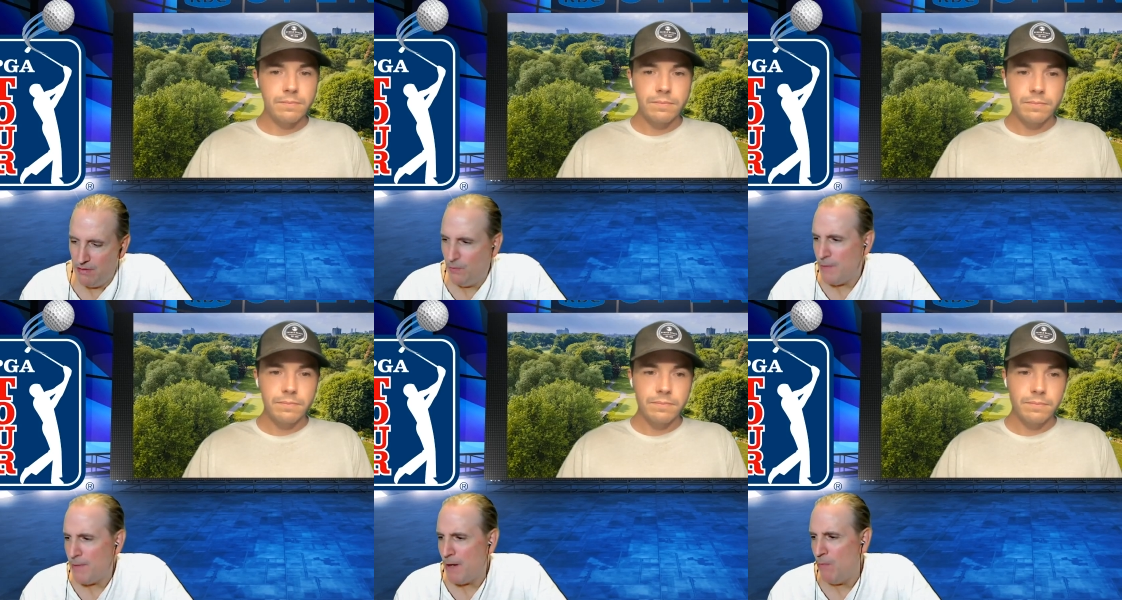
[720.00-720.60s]
Speaker 1: what
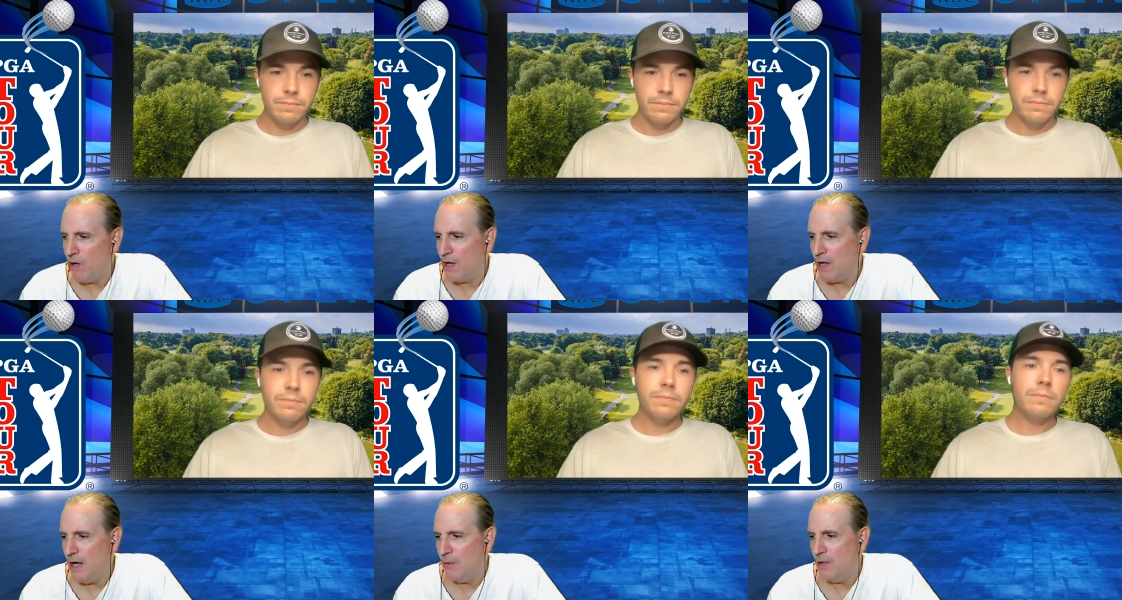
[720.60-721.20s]
about
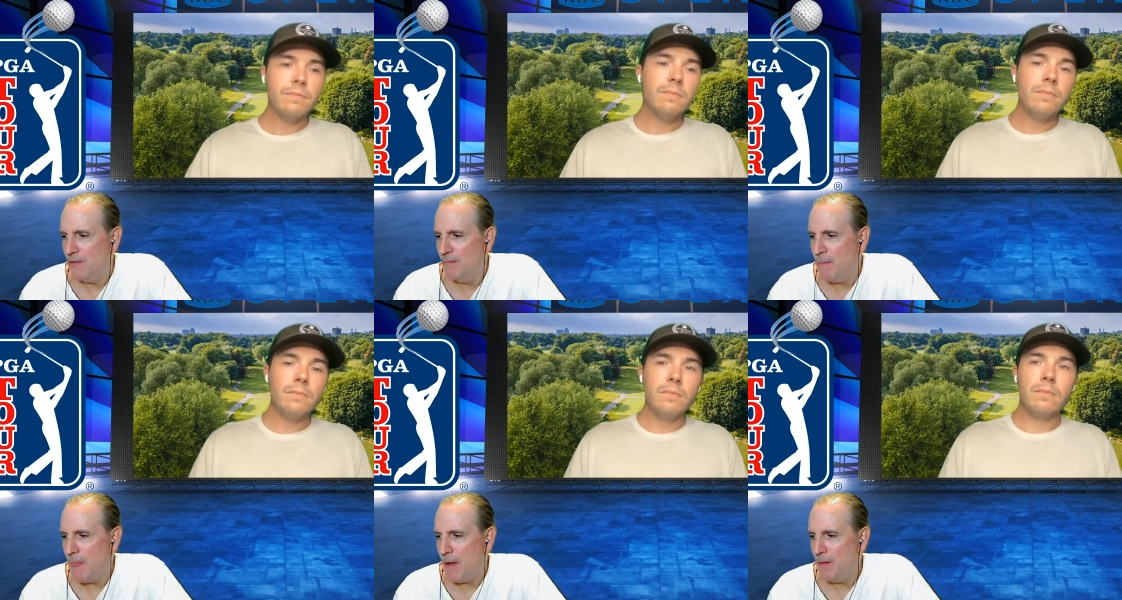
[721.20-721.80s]
Morikawa?
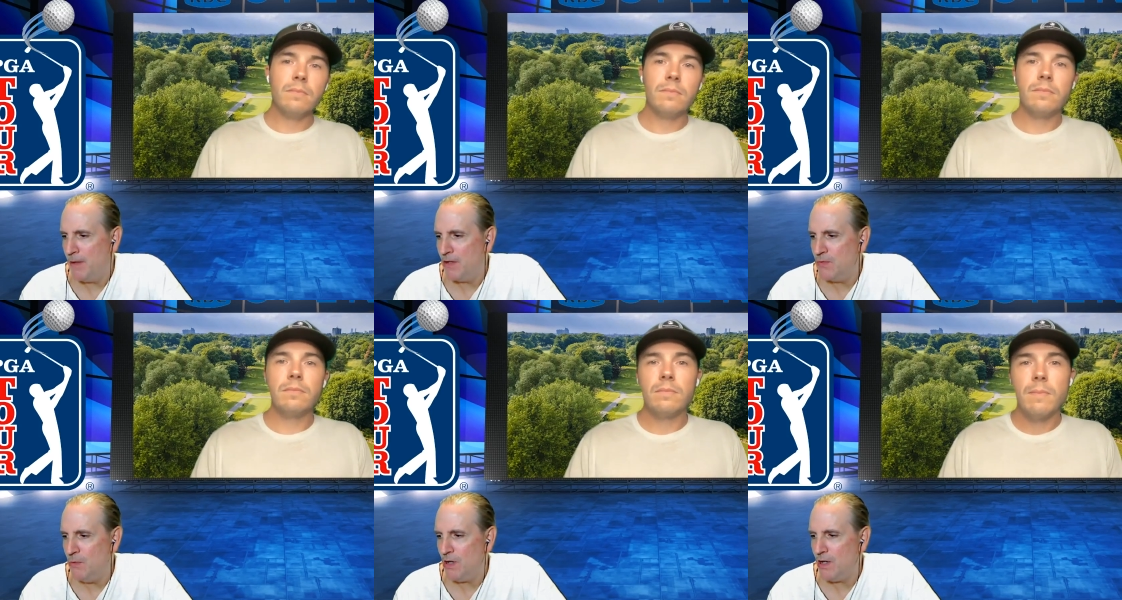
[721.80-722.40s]
Because
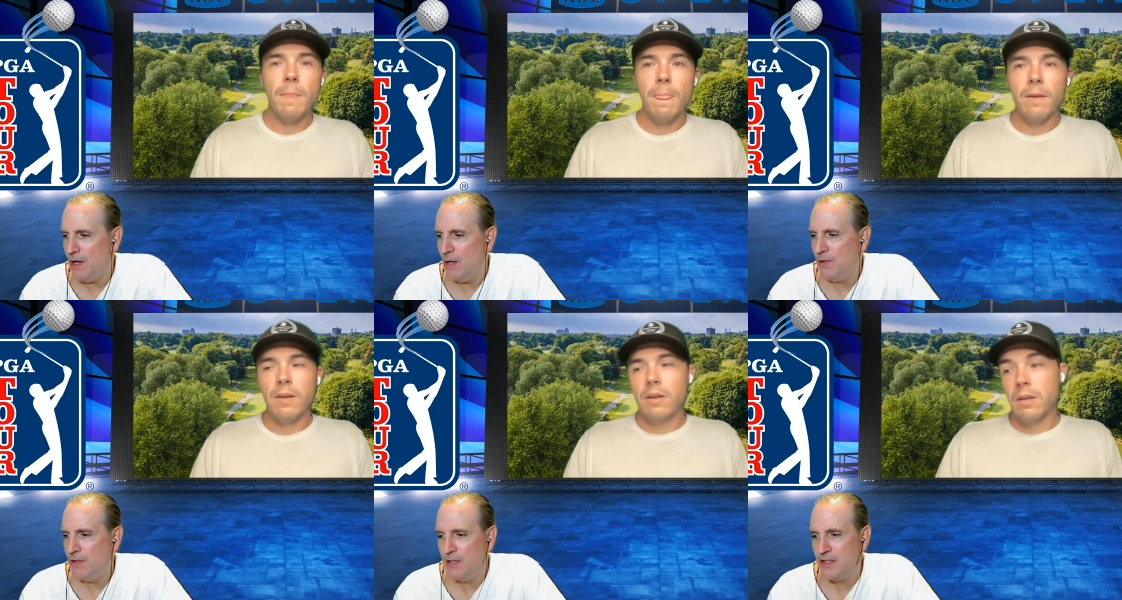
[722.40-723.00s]

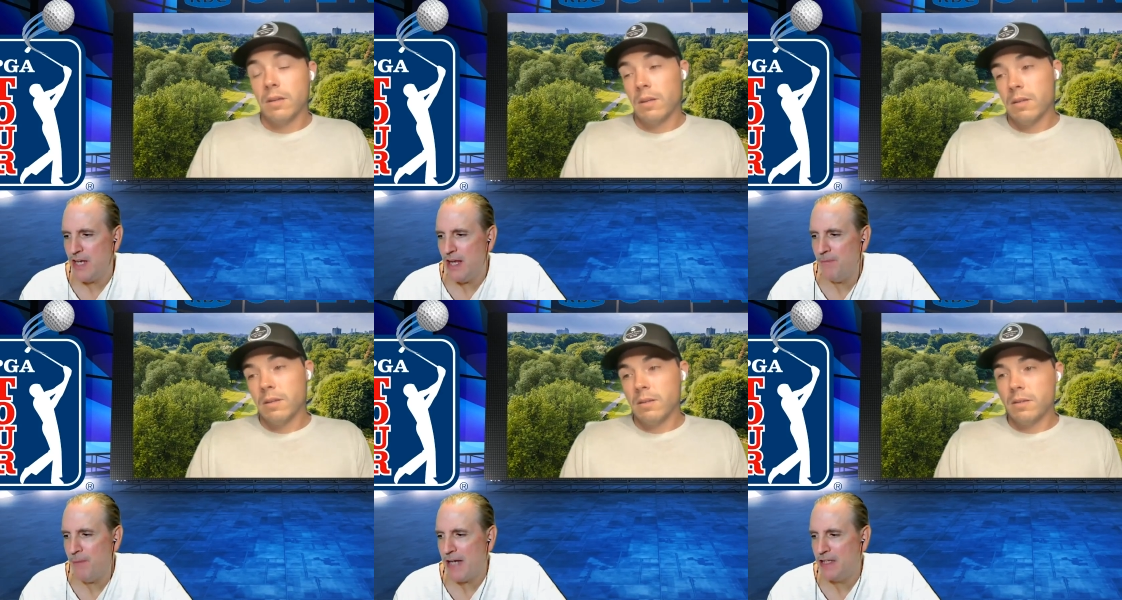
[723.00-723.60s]
Morikawa does
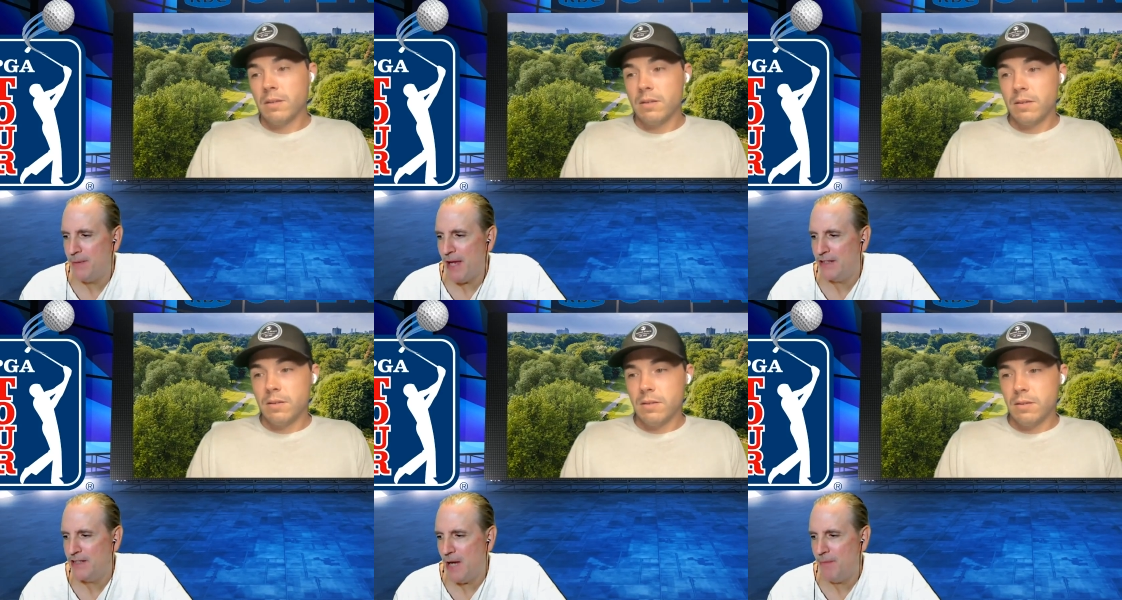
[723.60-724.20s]
have back-to-back
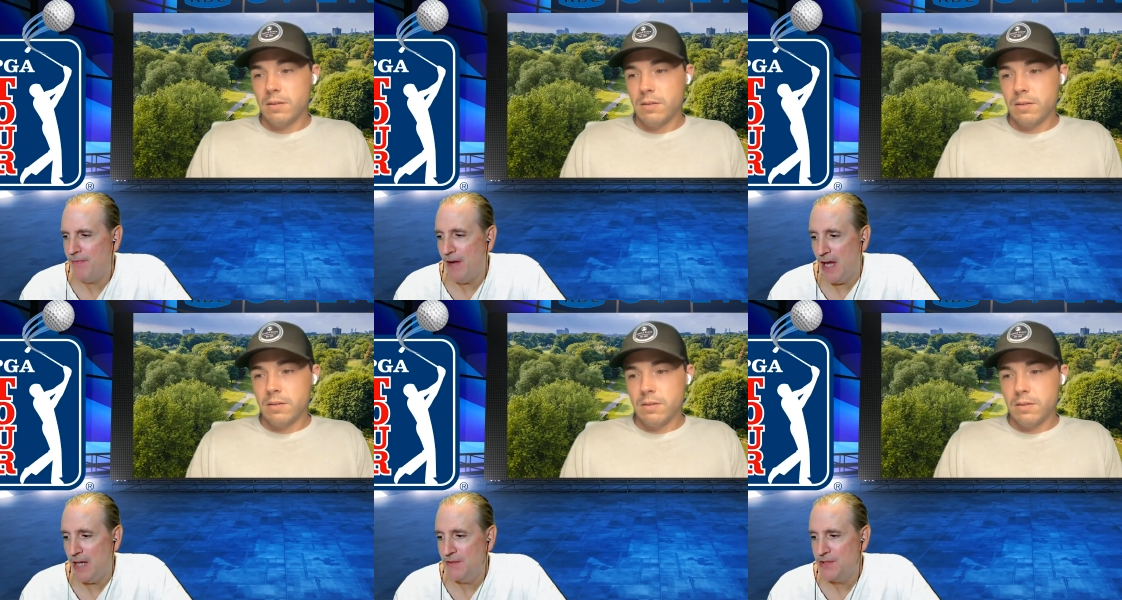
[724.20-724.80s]
top
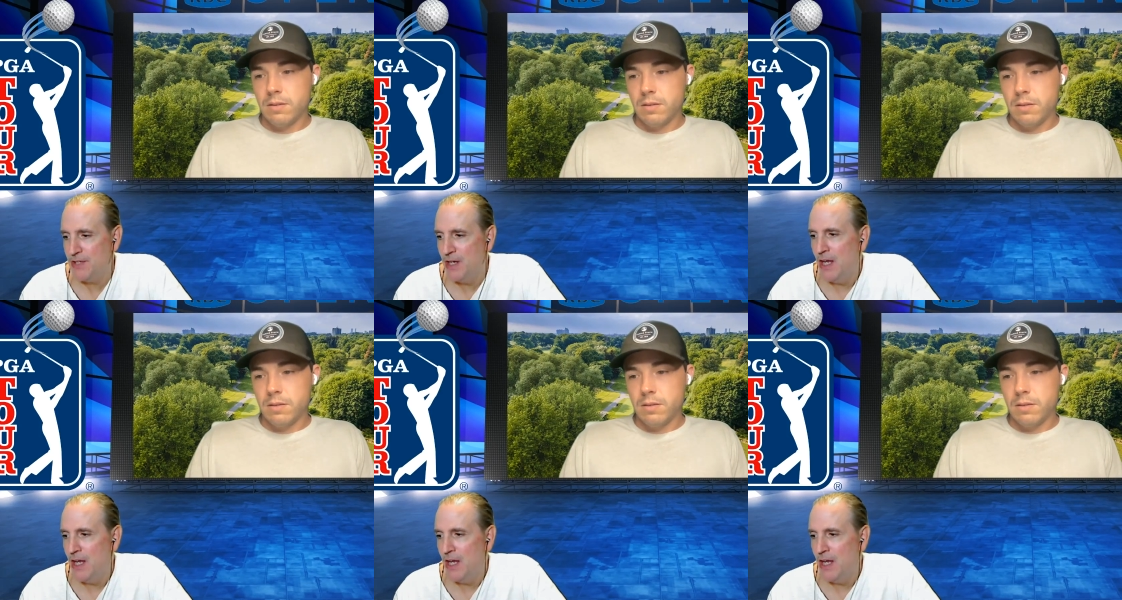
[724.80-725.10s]
fives.